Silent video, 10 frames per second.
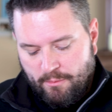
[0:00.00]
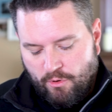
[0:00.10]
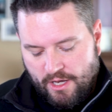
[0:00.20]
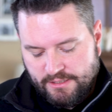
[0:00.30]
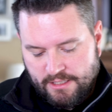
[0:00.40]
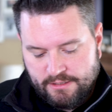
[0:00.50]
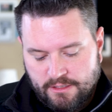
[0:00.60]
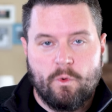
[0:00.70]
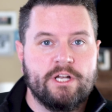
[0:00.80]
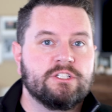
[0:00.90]

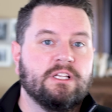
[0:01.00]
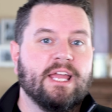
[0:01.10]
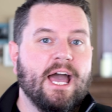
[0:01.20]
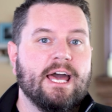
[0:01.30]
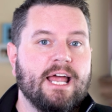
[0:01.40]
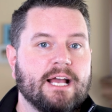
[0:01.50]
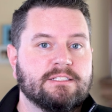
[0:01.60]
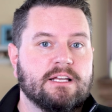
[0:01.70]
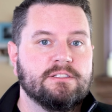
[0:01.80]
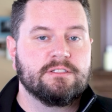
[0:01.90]
process, we just click add
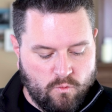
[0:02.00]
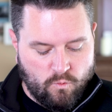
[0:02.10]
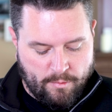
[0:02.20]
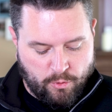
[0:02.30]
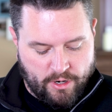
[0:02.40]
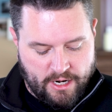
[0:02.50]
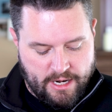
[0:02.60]
access, we put in a